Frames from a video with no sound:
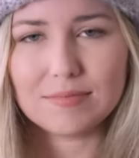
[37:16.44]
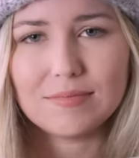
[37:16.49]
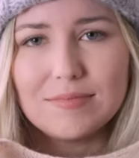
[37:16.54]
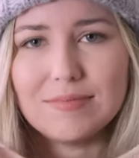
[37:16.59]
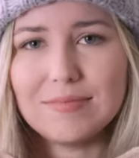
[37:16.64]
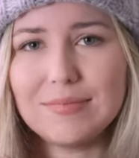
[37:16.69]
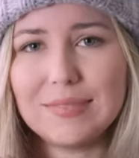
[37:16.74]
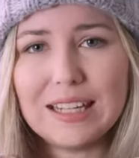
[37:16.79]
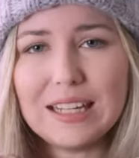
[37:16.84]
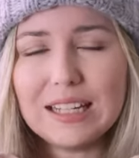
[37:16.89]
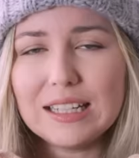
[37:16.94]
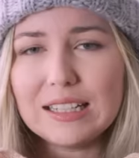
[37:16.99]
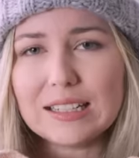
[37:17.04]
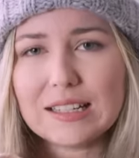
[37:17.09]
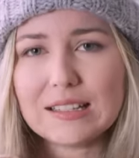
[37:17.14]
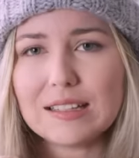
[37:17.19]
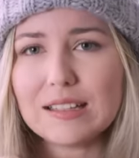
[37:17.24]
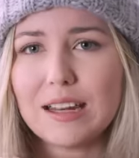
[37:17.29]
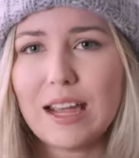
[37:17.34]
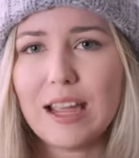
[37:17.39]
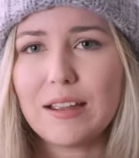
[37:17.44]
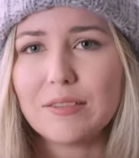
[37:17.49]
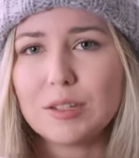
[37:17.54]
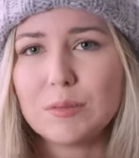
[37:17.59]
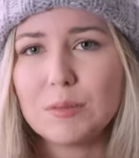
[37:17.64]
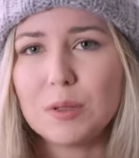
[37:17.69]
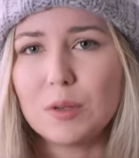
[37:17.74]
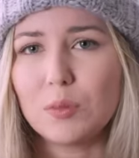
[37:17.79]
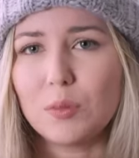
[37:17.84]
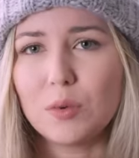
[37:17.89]
knitting doesn't have to
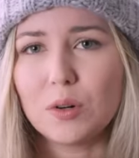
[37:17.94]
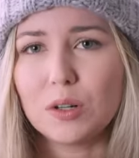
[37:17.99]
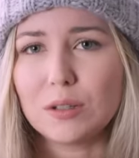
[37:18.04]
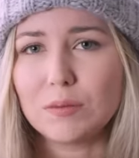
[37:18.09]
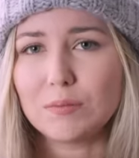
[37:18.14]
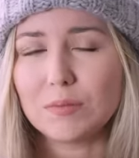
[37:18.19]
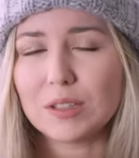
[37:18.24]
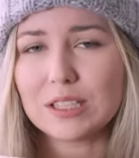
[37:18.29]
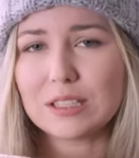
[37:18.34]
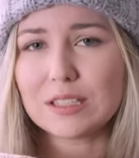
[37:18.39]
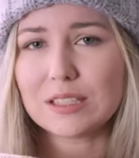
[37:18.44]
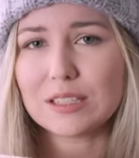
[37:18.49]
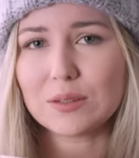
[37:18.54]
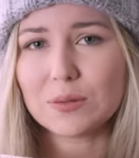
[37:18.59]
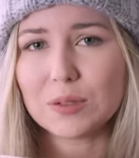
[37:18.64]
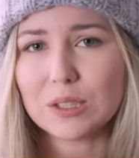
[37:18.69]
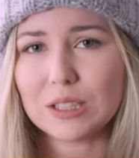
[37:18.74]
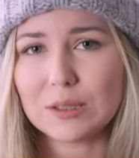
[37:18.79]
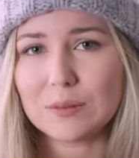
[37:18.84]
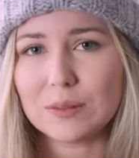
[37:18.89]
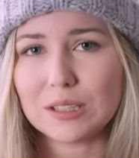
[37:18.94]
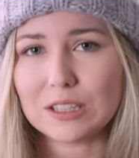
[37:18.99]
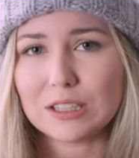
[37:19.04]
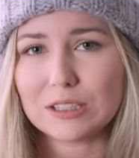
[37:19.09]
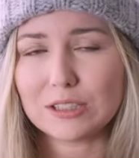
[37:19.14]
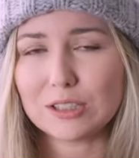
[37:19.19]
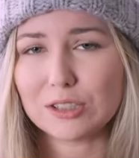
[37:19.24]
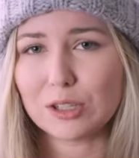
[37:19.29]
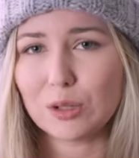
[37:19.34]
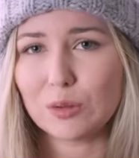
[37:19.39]
be warm. This is really what
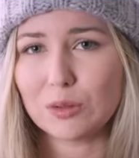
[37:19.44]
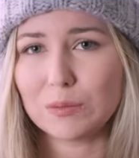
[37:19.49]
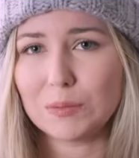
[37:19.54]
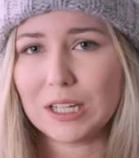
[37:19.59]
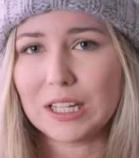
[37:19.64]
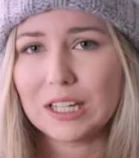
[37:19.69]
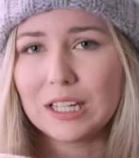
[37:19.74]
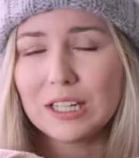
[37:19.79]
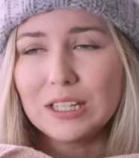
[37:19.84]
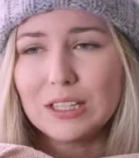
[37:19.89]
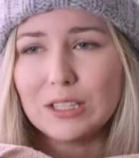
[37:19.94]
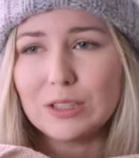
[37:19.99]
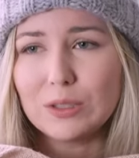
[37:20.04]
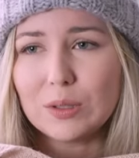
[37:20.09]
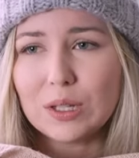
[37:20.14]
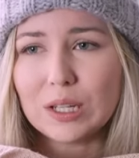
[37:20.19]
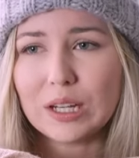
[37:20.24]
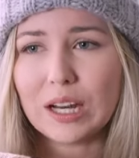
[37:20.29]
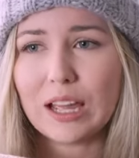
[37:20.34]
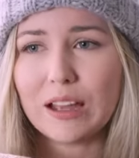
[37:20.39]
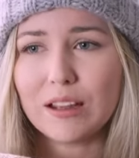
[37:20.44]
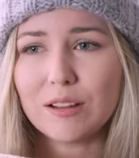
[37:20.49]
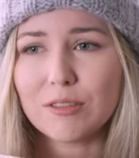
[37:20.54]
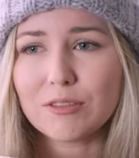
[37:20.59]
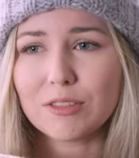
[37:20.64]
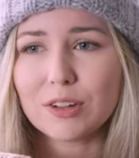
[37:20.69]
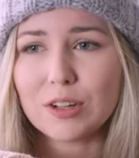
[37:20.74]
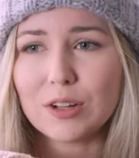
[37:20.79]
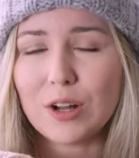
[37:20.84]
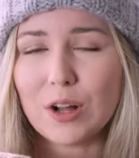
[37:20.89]
this showed me. You can
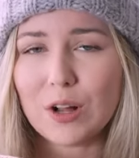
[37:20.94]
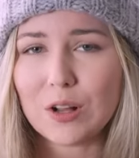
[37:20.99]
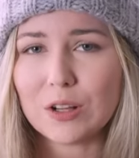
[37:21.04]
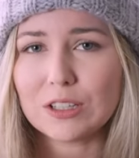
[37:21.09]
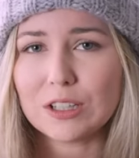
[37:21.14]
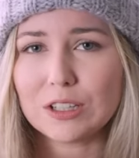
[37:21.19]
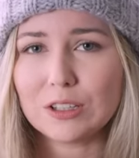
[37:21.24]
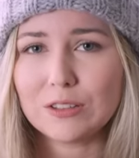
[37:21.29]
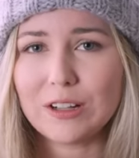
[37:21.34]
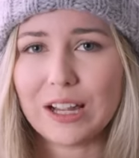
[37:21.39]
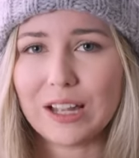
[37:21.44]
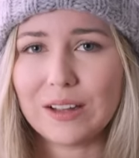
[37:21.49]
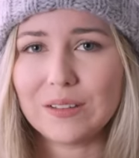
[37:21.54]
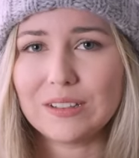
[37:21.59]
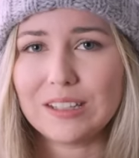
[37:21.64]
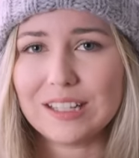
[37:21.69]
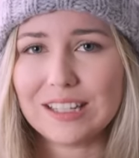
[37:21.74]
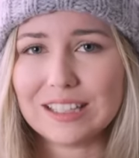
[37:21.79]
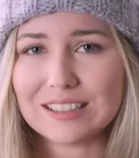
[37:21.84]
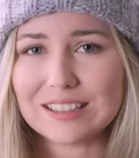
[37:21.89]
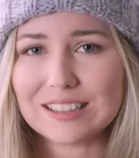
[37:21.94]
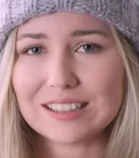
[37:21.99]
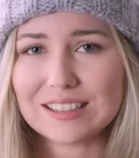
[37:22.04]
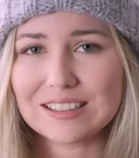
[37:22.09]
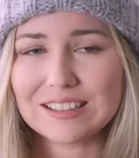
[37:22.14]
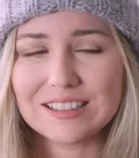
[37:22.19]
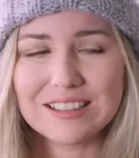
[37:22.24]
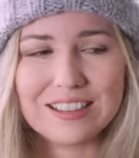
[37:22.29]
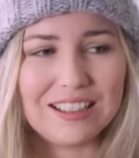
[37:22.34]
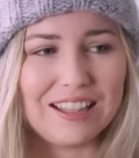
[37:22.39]
have all year round knits,
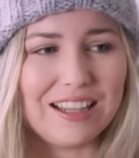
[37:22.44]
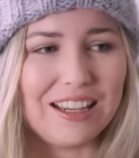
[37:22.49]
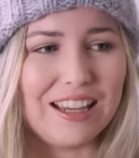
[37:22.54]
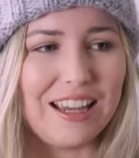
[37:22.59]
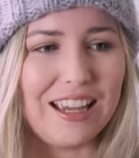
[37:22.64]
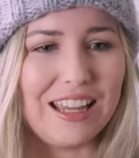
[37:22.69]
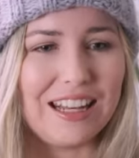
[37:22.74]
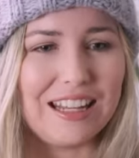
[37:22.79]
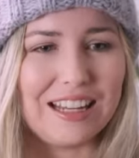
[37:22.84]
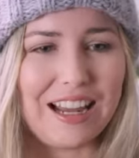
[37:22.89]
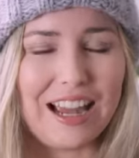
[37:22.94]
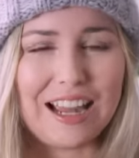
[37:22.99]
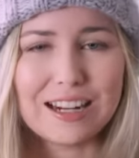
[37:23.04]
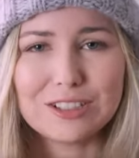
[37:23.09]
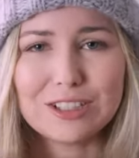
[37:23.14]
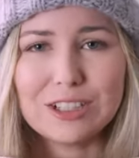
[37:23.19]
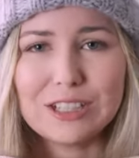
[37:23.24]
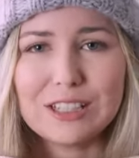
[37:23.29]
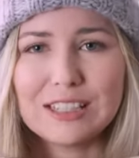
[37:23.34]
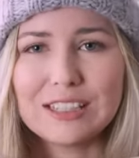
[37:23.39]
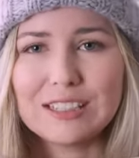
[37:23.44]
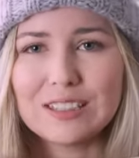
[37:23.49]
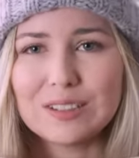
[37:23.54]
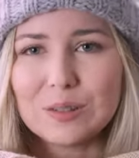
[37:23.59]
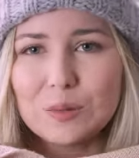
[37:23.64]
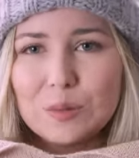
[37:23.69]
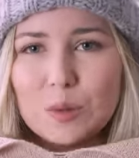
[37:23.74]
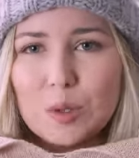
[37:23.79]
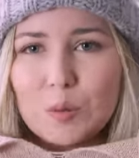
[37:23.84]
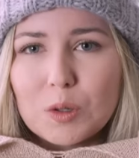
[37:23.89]
and it actually
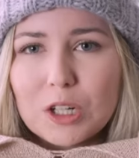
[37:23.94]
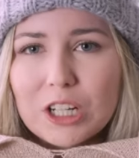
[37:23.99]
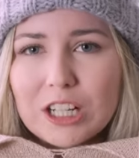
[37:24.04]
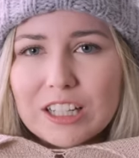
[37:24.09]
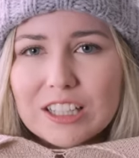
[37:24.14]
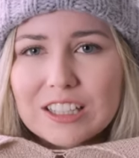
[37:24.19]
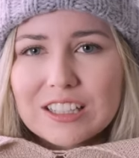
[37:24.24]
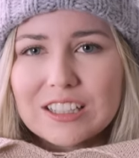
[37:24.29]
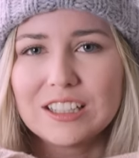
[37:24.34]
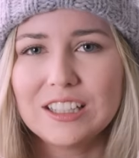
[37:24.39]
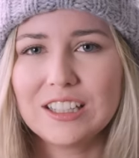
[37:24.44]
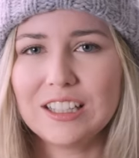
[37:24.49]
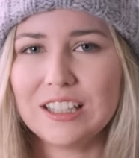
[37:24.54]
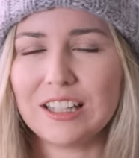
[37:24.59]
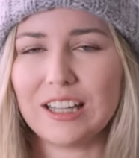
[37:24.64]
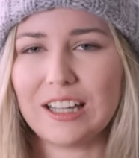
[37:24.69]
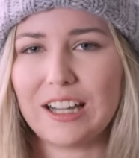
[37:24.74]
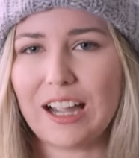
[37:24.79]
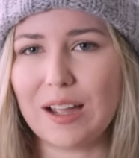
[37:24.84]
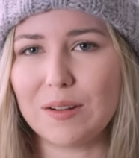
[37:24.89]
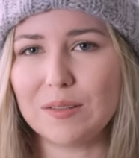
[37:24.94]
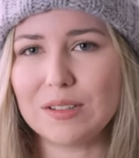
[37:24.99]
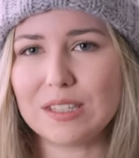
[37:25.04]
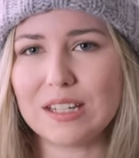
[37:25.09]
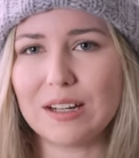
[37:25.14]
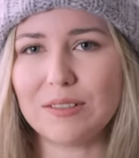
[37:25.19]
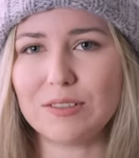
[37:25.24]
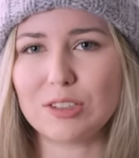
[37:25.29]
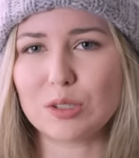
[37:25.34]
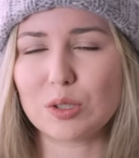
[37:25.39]
will work. Like, I was
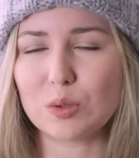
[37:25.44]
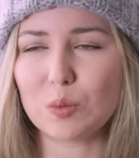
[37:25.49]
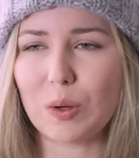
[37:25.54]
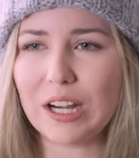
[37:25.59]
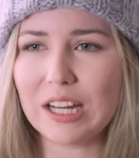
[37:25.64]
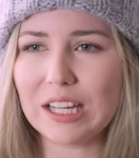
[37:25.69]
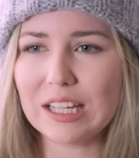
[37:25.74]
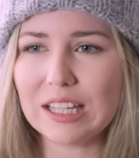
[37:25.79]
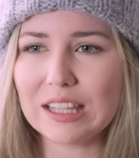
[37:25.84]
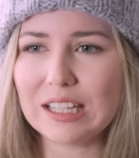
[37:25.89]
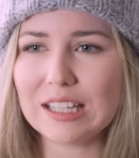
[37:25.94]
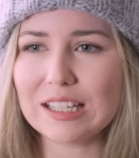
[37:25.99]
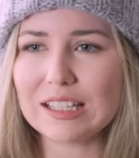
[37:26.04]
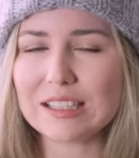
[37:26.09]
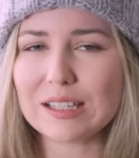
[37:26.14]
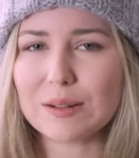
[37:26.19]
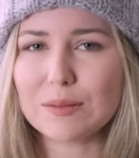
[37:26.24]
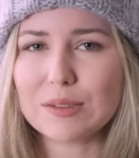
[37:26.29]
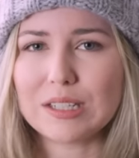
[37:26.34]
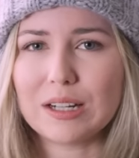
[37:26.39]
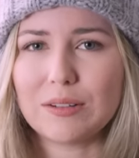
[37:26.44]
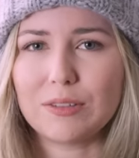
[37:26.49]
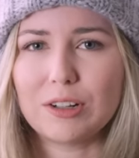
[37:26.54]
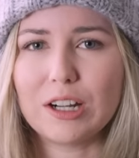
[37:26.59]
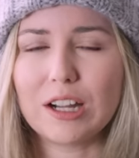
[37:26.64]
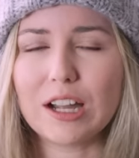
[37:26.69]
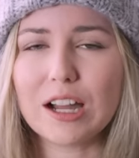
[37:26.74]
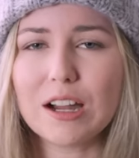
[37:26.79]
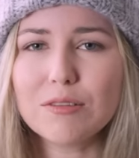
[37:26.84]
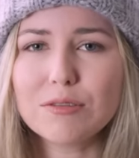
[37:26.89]
never sweating in this. I was never
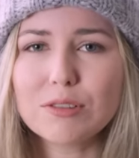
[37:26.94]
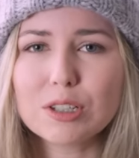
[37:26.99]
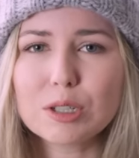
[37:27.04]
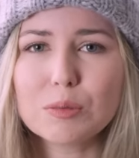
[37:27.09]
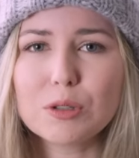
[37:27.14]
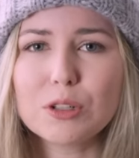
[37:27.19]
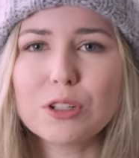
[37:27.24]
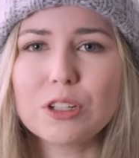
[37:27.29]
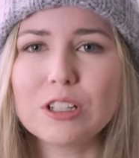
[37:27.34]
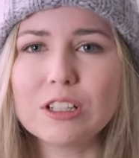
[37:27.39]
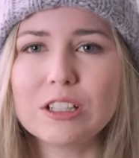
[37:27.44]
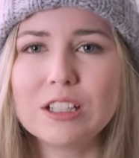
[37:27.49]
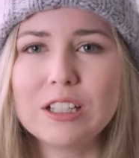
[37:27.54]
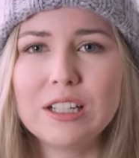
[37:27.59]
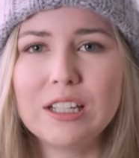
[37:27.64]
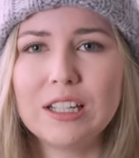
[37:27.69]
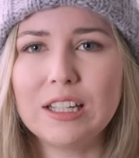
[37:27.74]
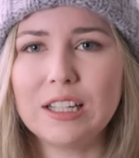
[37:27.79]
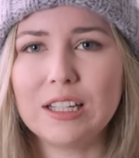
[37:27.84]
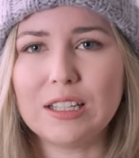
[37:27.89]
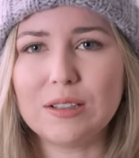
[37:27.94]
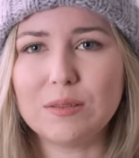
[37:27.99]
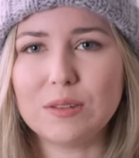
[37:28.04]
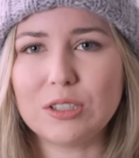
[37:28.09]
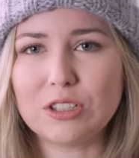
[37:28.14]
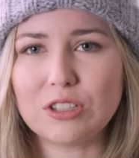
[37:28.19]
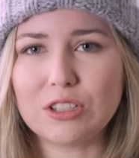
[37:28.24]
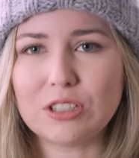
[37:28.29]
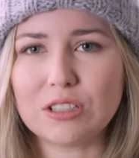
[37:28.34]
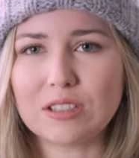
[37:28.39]
uncomfortable. It
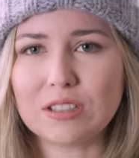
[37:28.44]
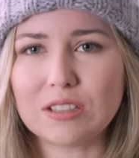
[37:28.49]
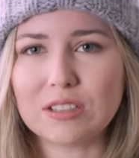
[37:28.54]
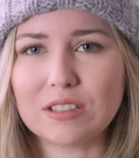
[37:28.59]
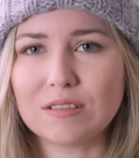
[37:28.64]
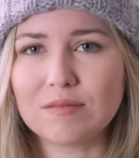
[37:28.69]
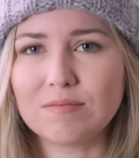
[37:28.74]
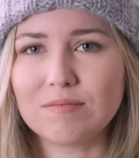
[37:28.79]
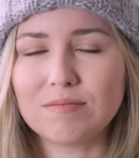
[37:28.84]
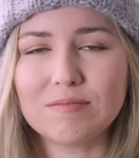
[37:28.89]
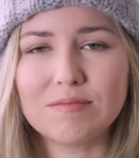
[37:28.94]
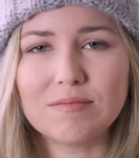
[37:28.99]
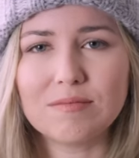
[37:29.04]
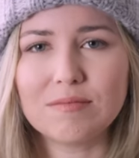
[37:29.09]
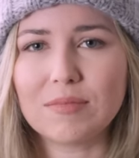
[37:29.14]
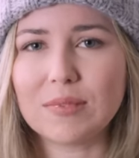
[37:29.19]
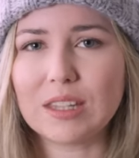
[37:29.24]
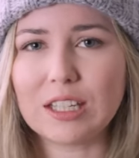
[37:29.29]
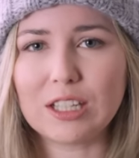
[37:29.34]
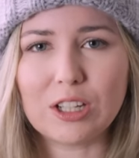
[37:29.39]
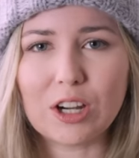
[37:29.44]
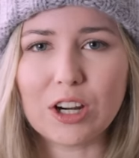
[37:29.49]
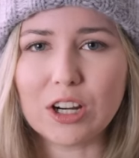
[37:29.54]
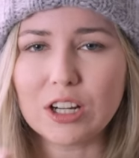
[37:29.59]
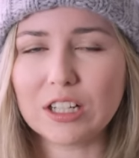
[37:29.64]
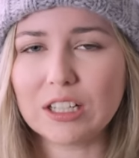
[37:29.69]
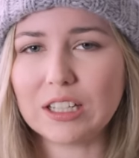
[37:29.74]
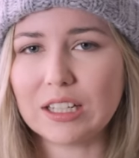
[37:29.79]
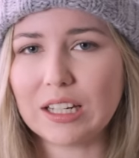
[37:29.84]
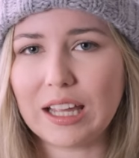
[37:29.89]
was just the
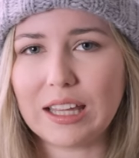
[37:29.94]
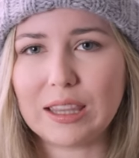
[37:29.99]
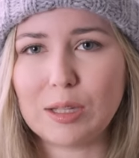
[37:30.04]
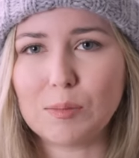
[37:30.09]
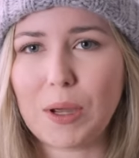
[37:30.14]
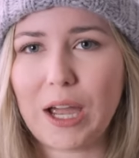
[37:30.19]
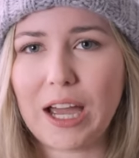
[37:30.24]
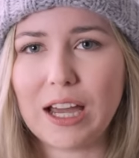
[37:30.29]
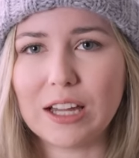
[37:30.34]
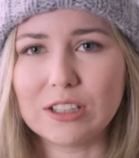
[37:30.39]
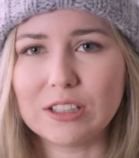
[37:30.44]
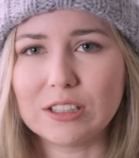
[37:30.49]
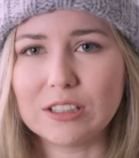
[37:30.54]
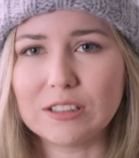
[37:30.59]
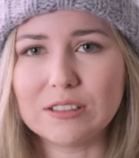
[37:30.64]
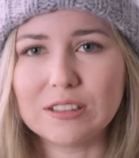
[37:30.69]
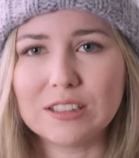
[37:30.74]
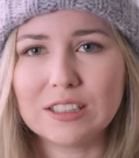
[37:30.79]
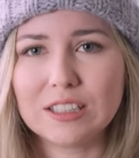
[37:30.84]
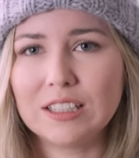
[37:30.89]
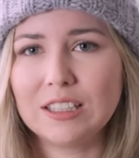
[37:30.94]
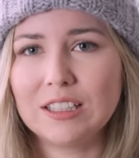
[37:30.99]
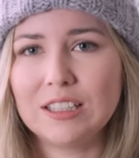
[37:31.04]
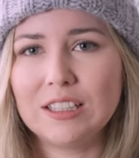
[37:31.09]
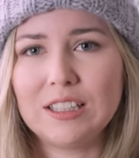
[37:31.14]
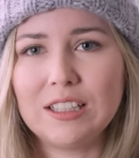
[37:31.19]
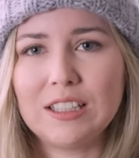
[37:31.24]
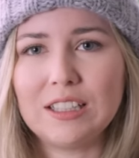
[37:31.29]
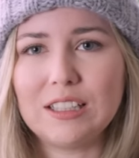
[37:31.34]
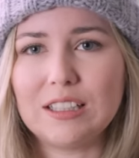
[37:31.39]
yarn and the pattern.
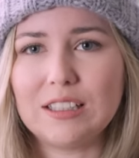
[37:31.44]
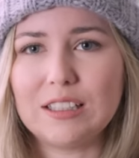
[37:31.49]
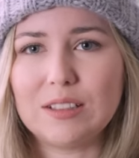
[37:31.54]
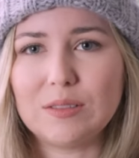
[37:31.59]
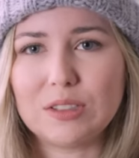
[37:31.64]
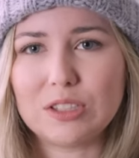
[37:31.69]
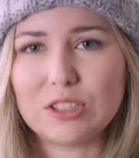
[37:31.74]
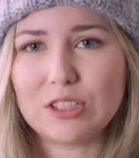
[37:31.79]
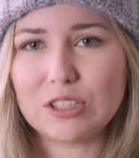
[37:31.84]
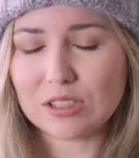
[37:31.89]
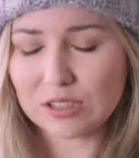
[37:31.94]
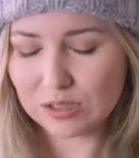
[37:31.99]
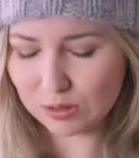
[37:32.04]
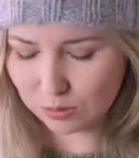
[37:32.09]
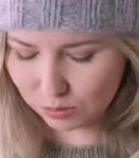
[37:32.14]
It was just so